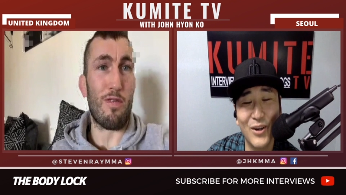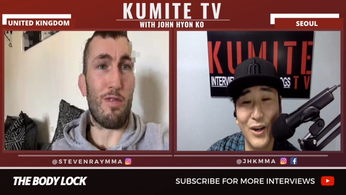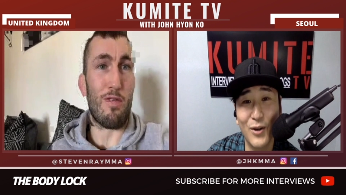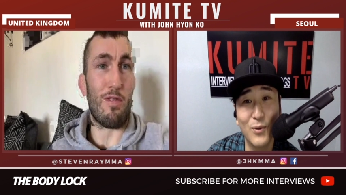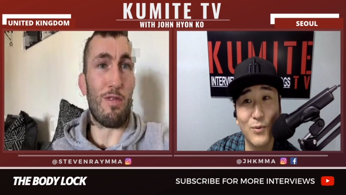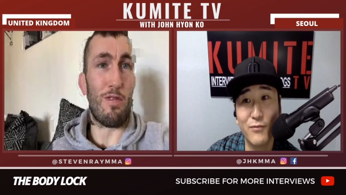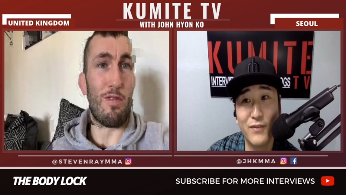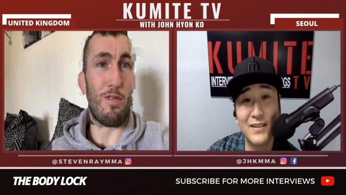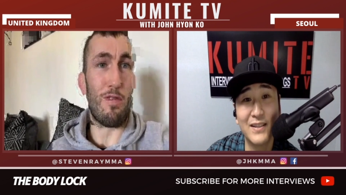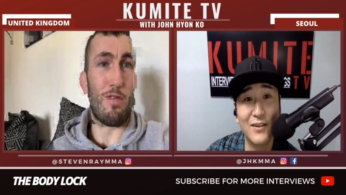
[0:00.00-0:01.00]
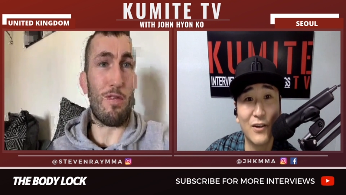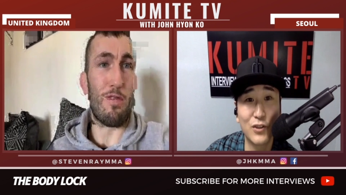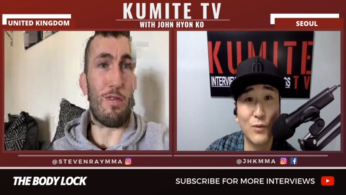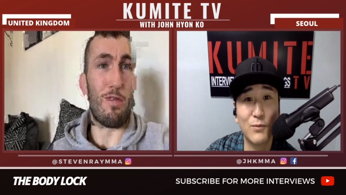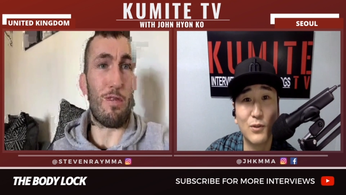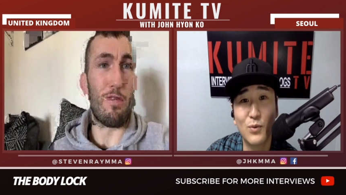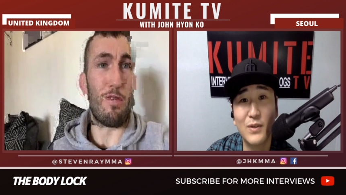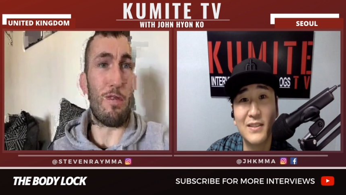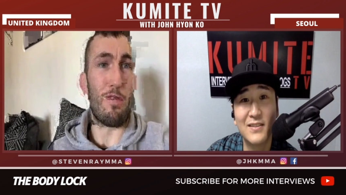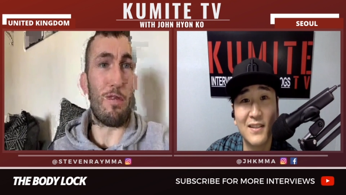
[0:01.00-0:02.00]
Speaker 1: All right, well, we'll find out. October
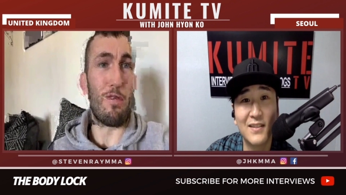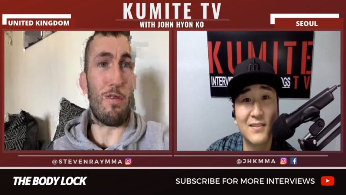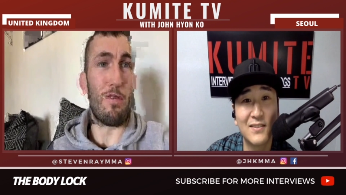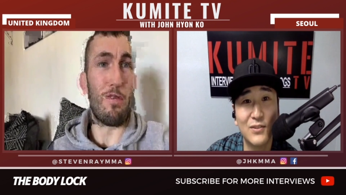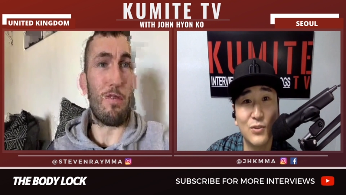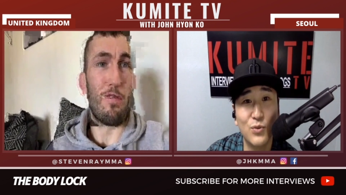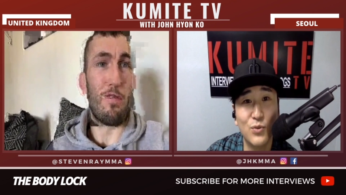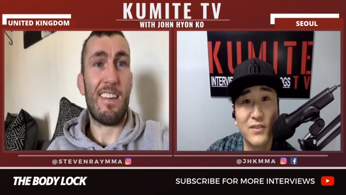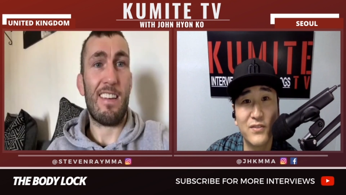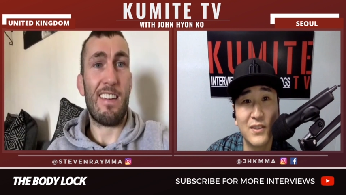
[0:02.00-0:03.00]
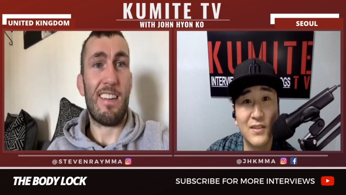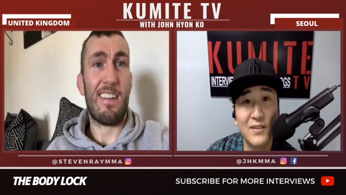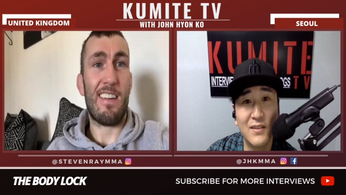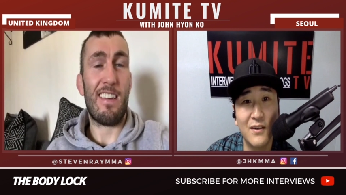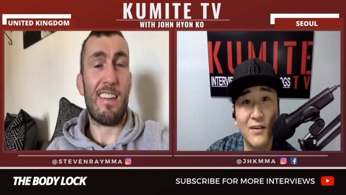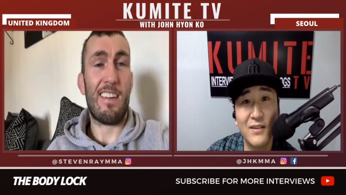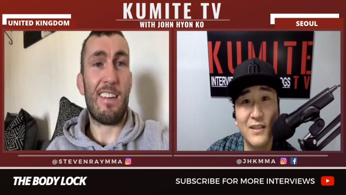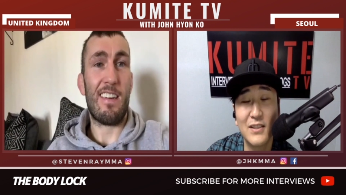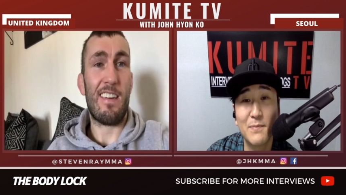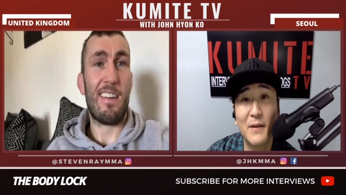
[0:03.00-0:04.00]
26th, UFC on
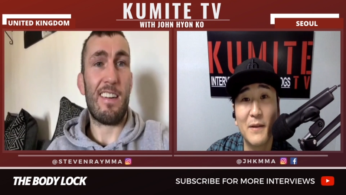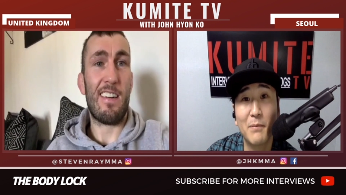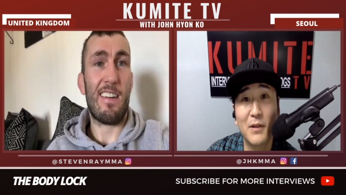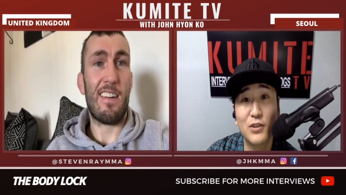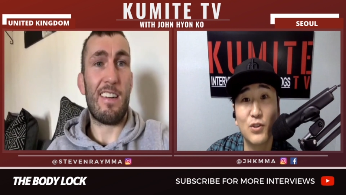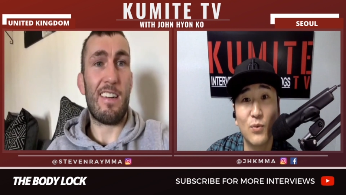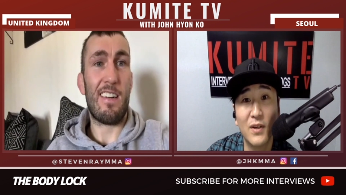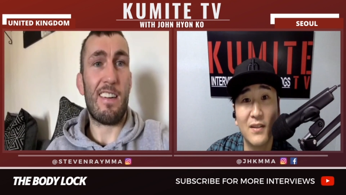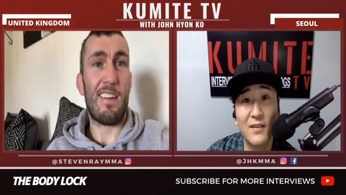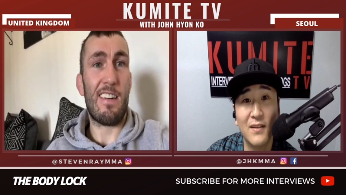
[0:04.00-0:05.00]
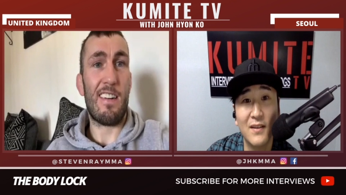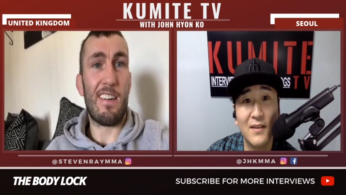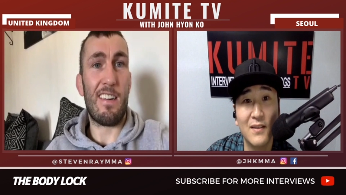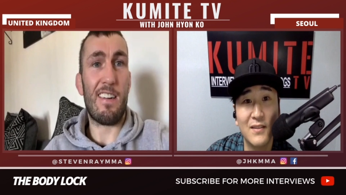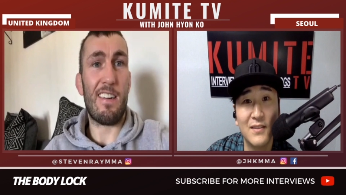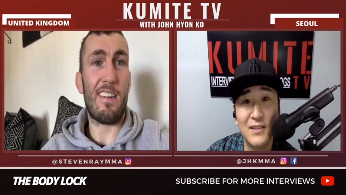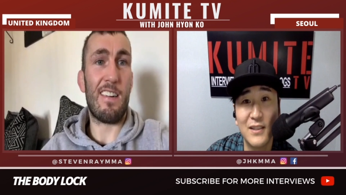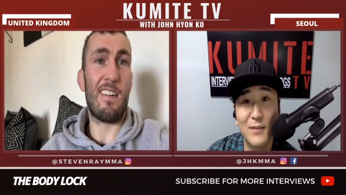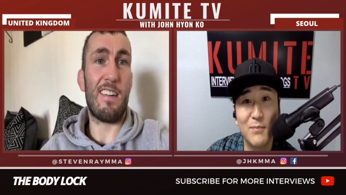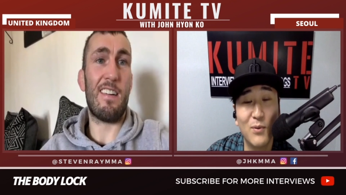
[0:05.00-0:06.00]
ESPN Plus 20,
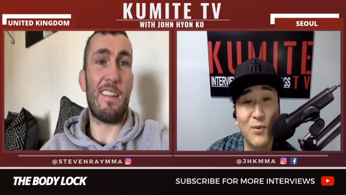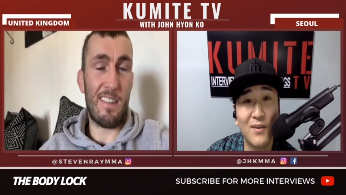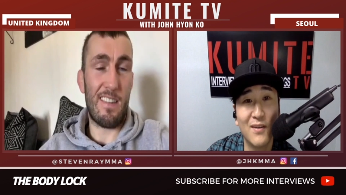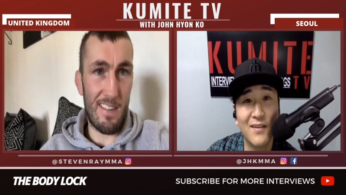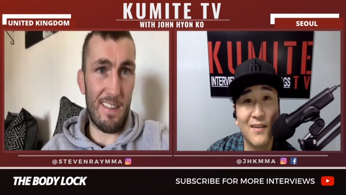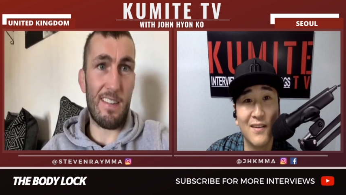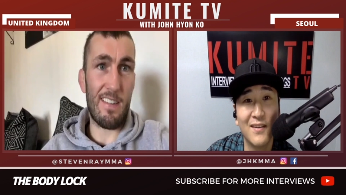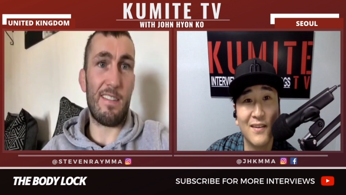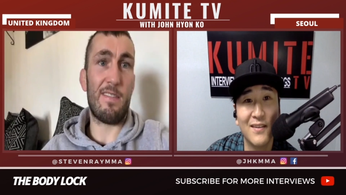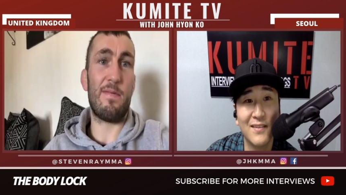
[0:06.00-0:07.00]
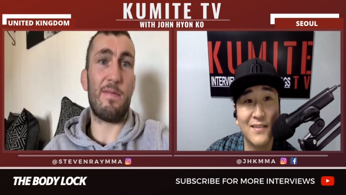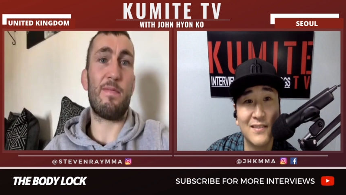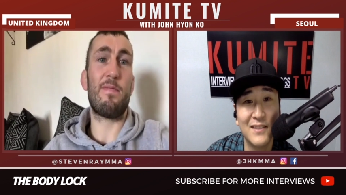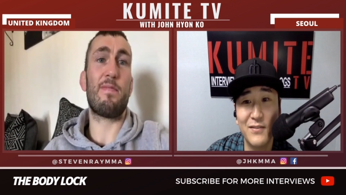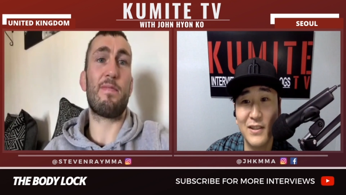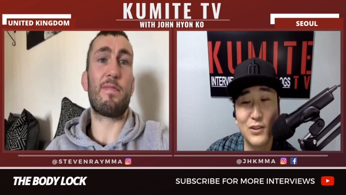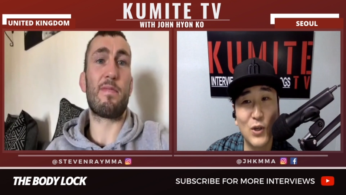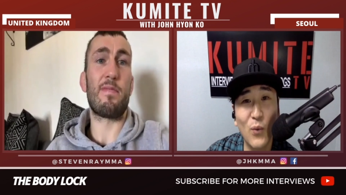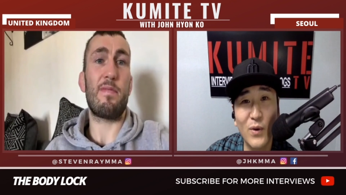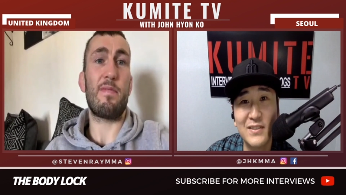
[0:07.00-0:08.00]
Singapore, Steven, it's
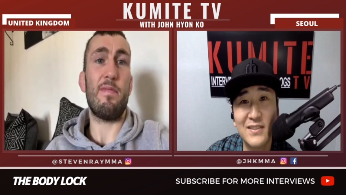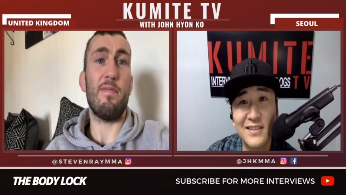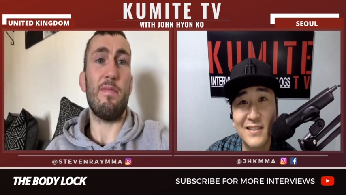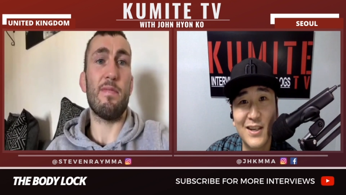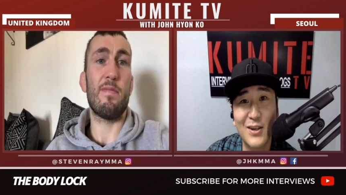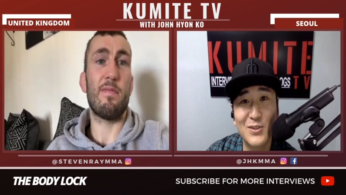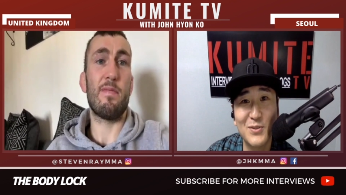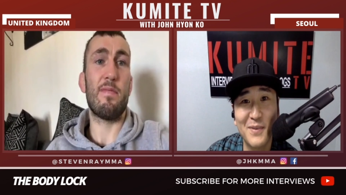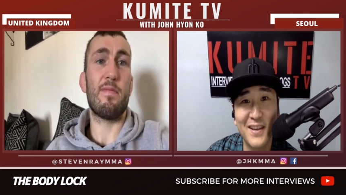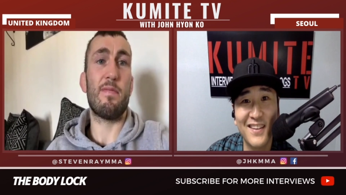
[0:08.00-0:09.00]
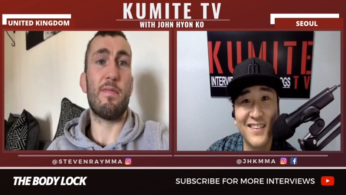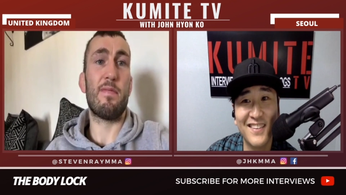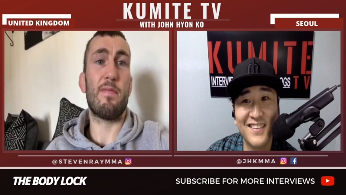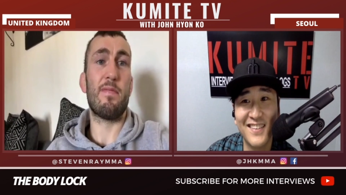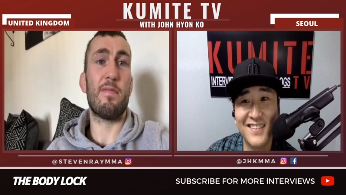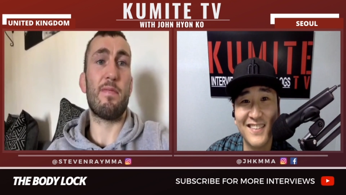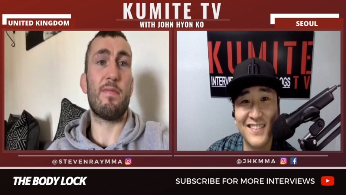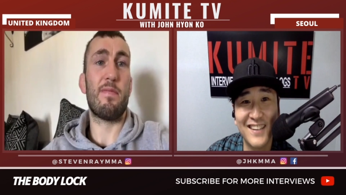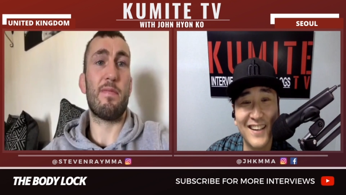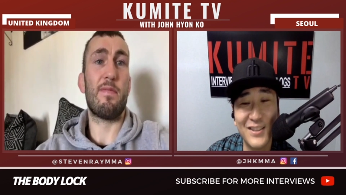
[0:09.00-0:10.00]
always good to talk to you, man. Uh,
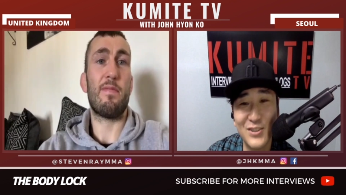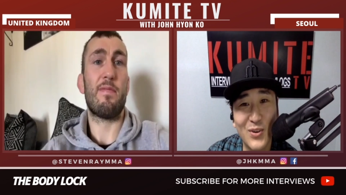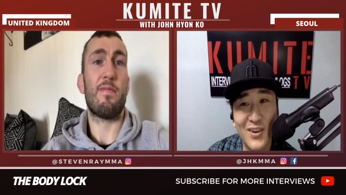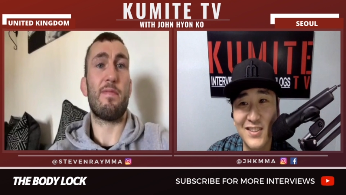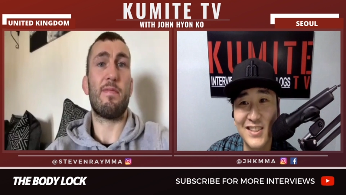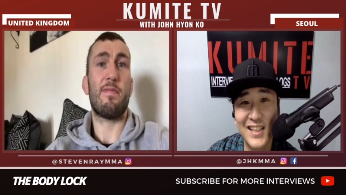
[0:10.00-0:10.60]
it, I enjoy our